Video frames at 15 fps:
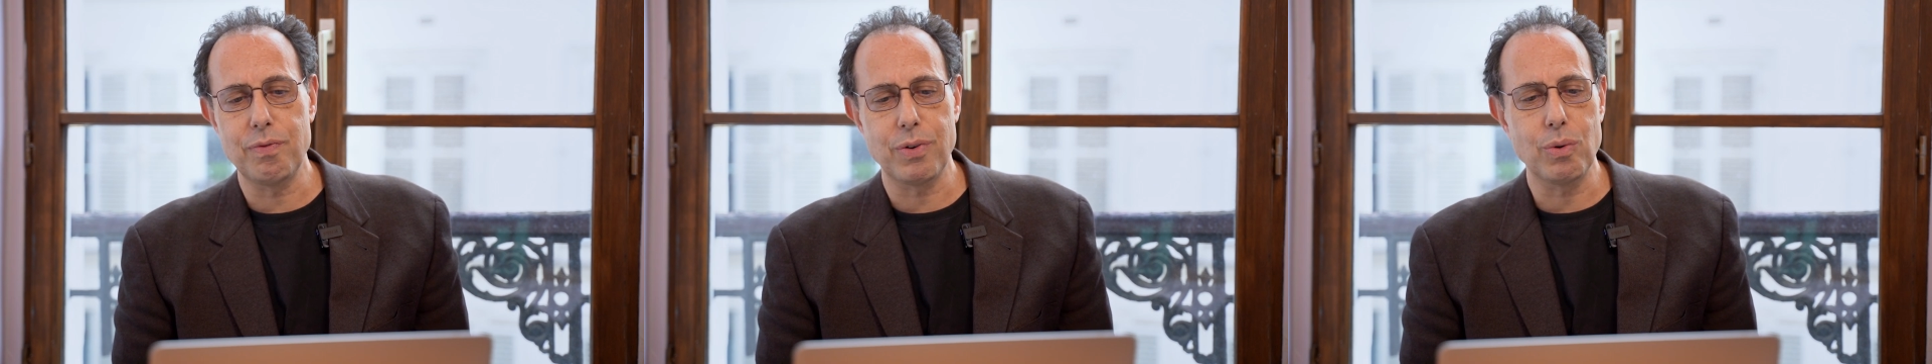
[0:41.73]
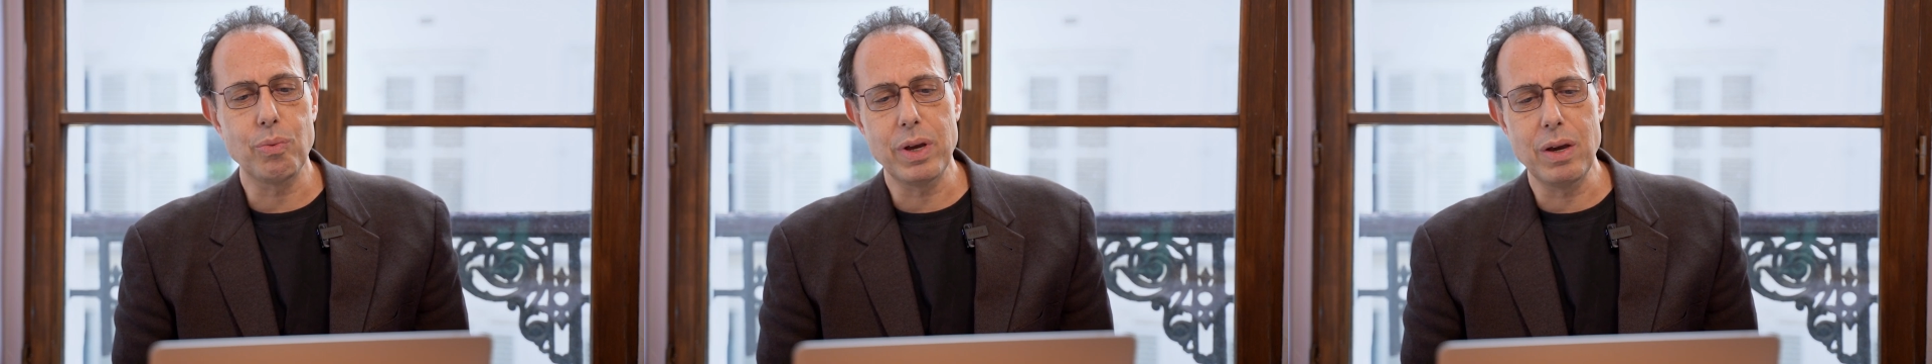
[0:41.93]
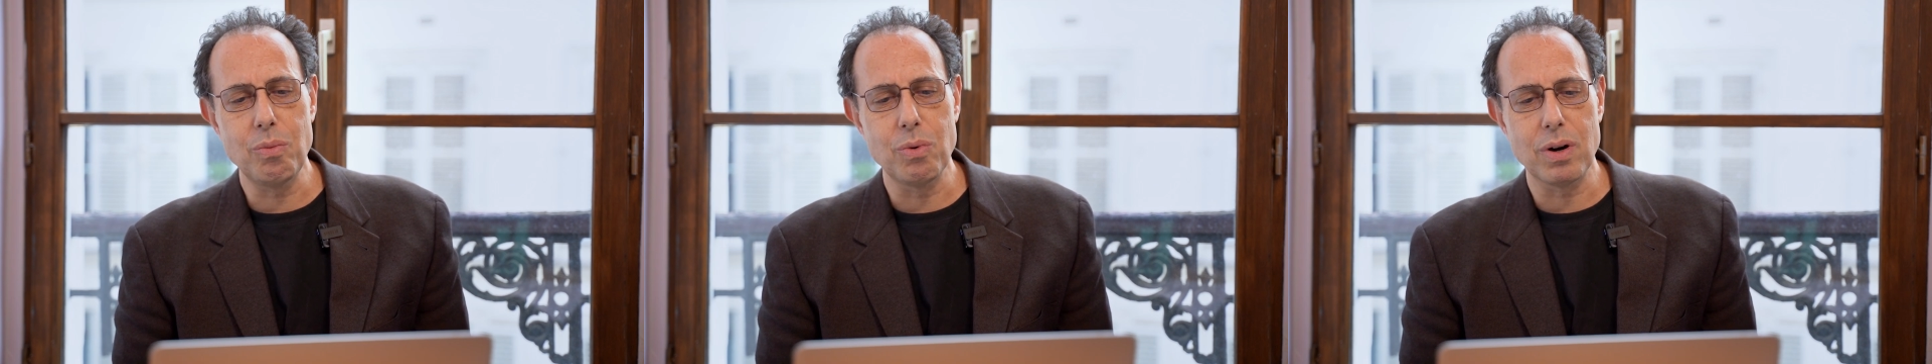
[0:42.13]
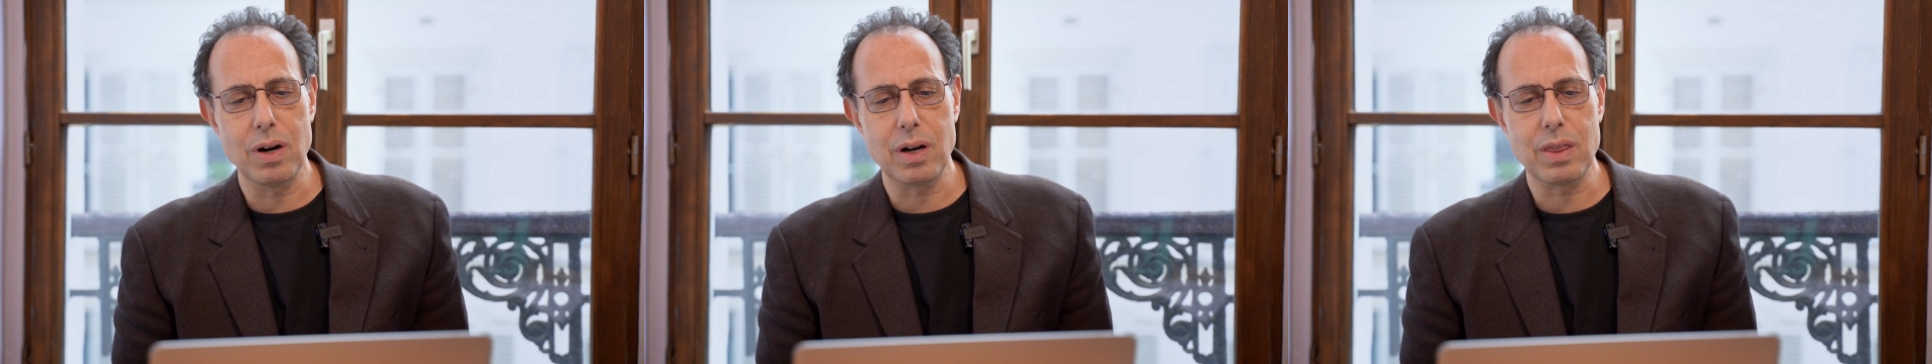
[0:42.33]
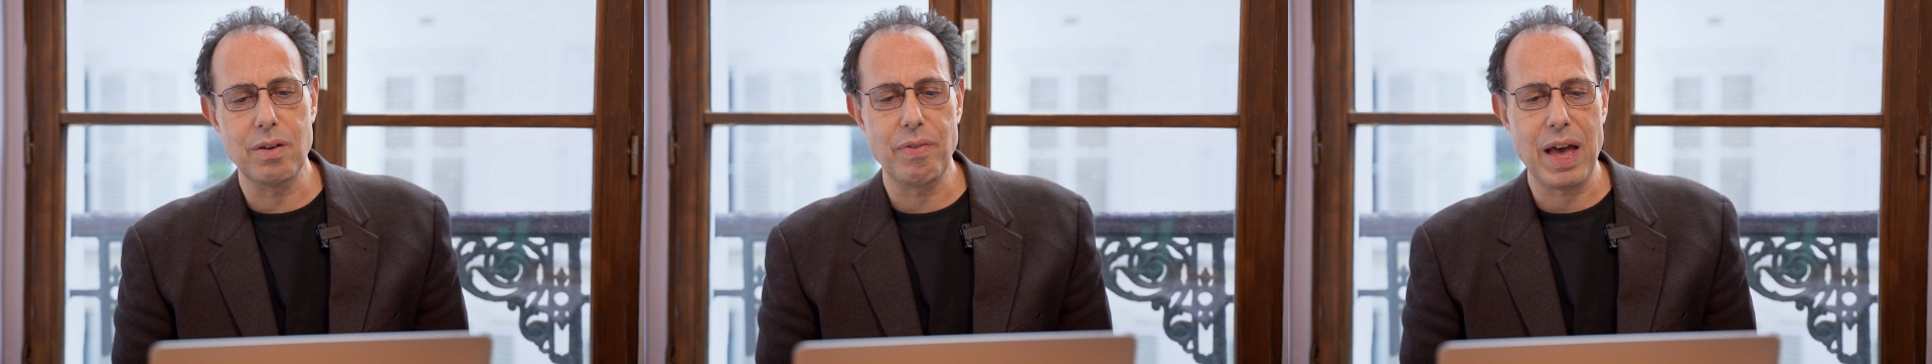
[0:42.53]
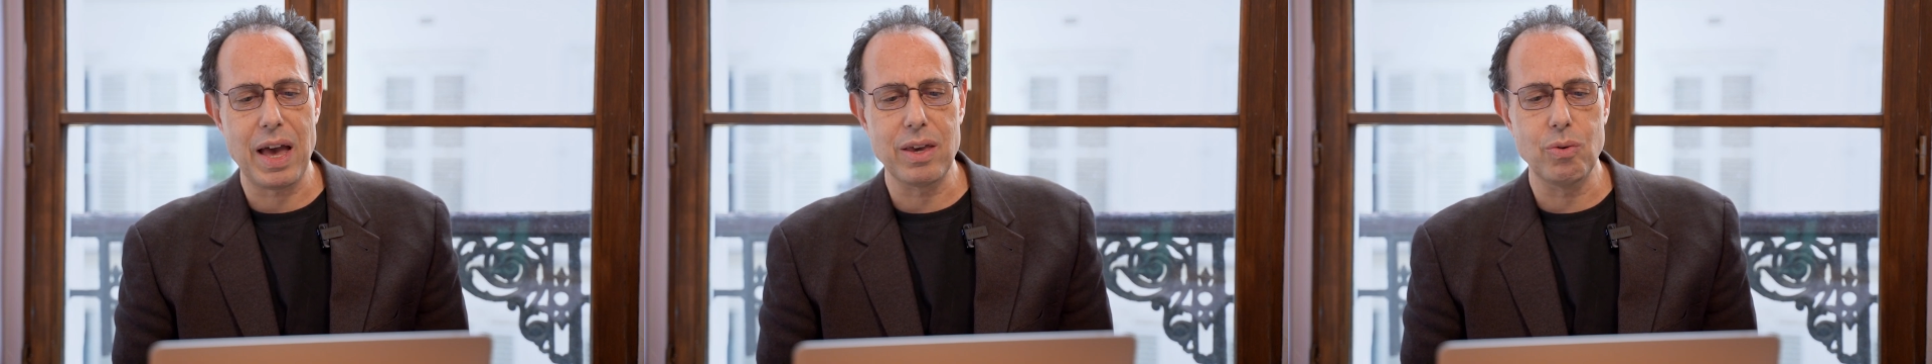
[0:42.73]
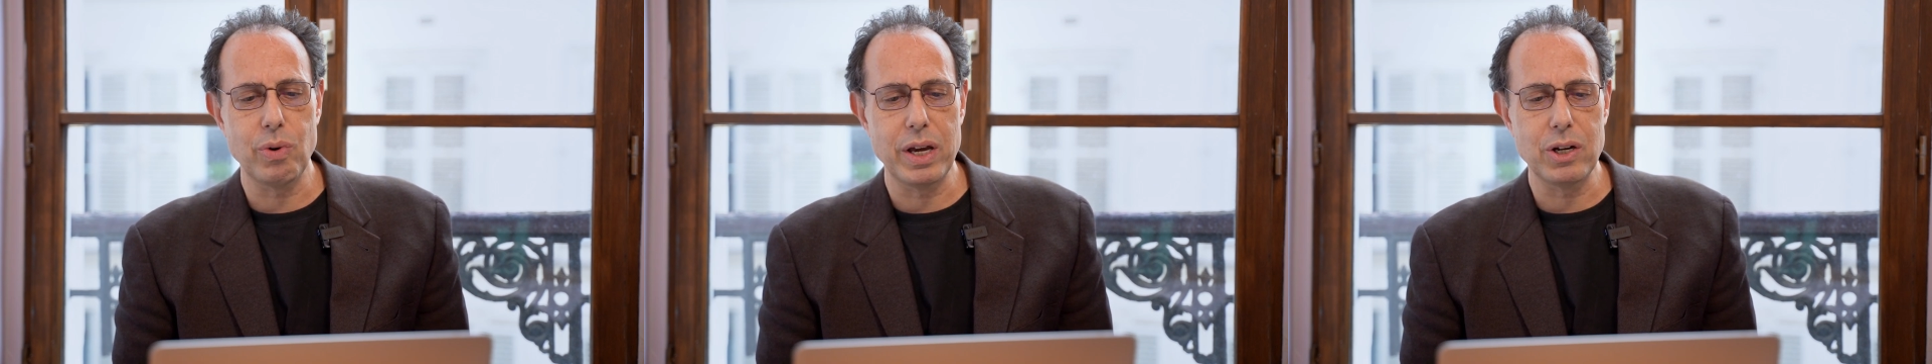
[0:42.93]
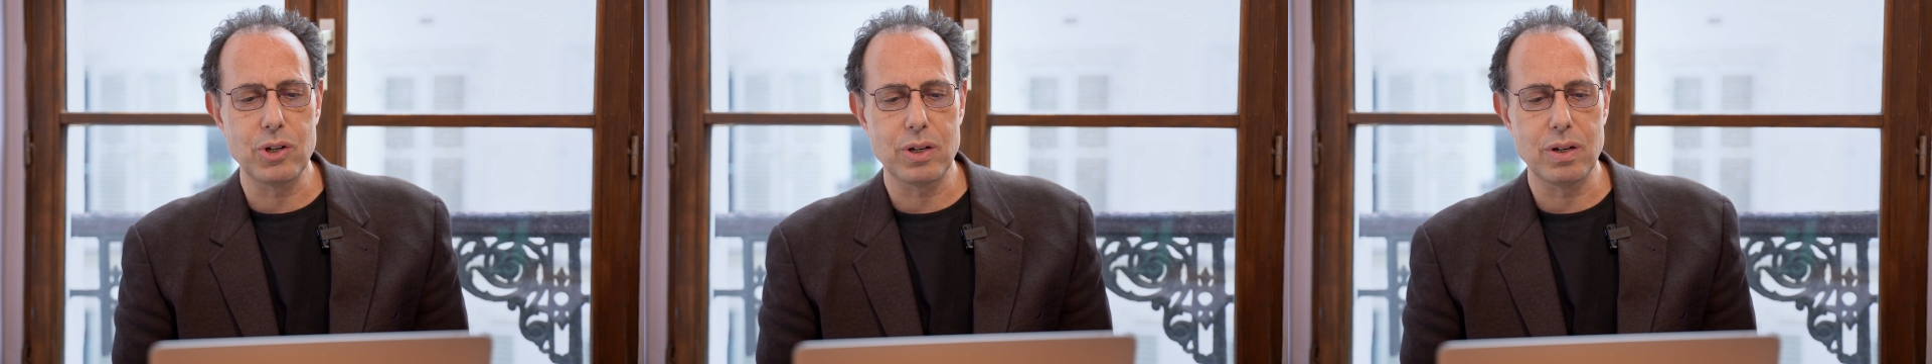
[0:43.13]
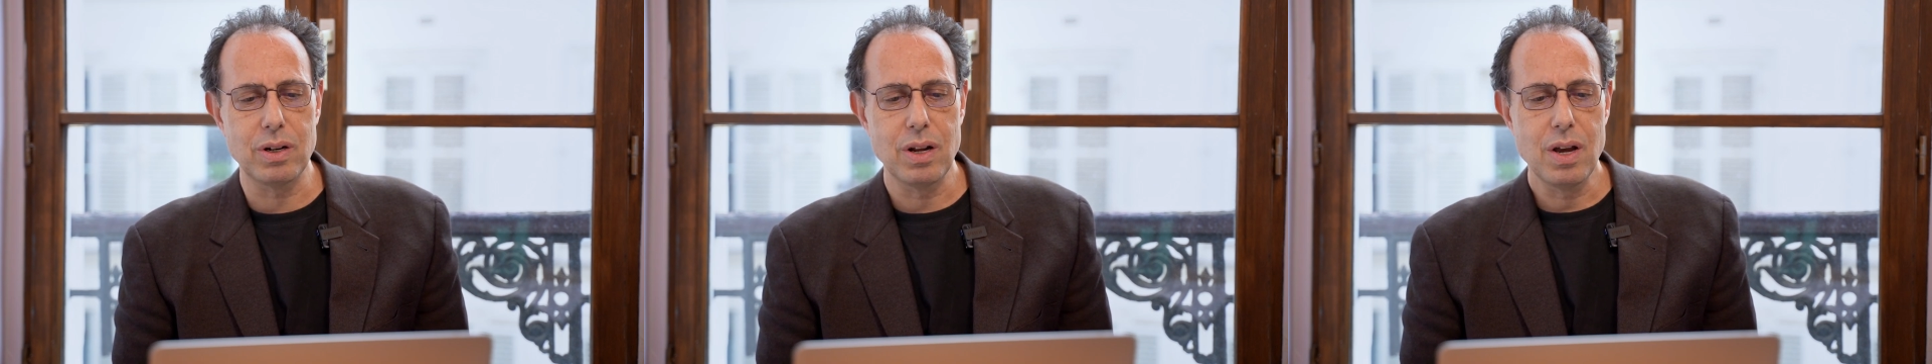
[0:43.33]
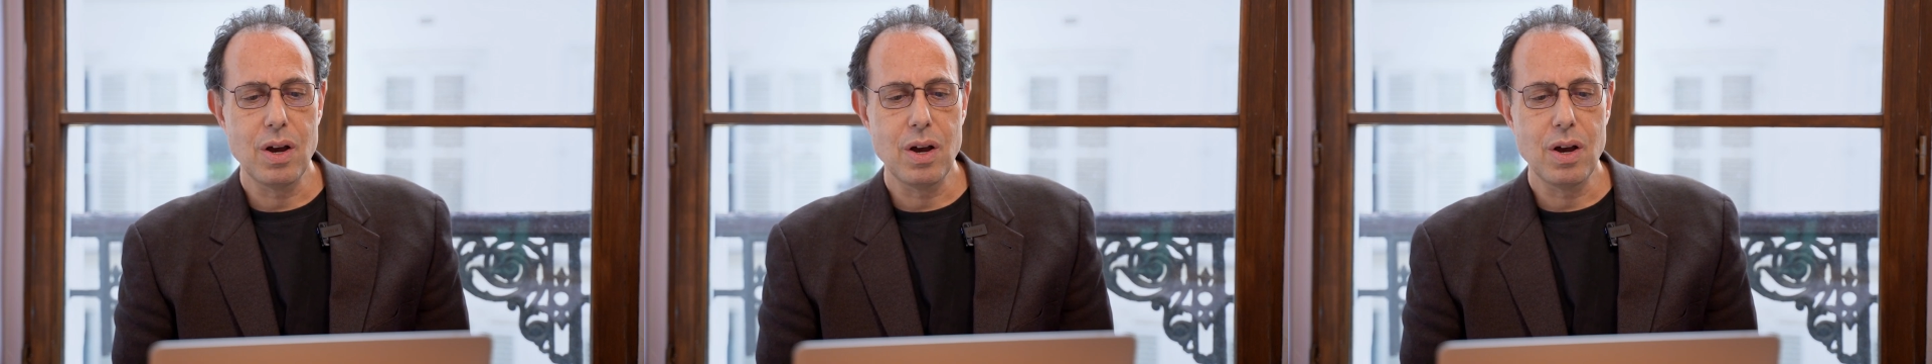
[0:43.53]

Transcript: for WeWork, the valuation